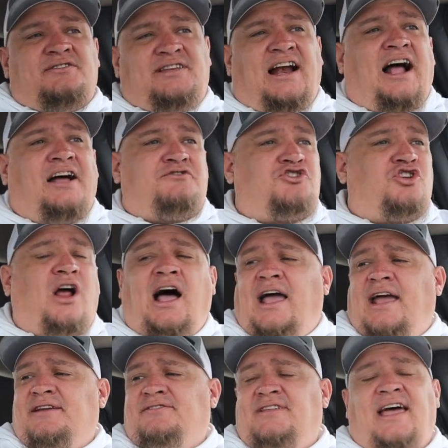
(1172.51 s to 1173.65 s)
that I've
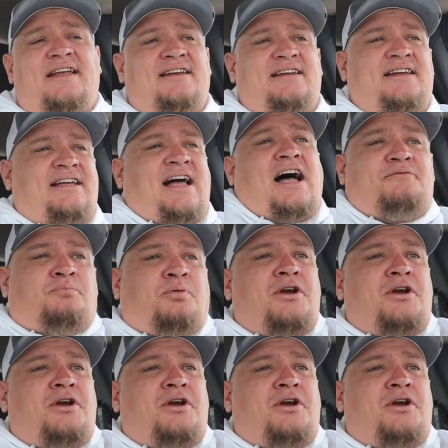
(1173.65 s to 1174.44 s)
tried that I've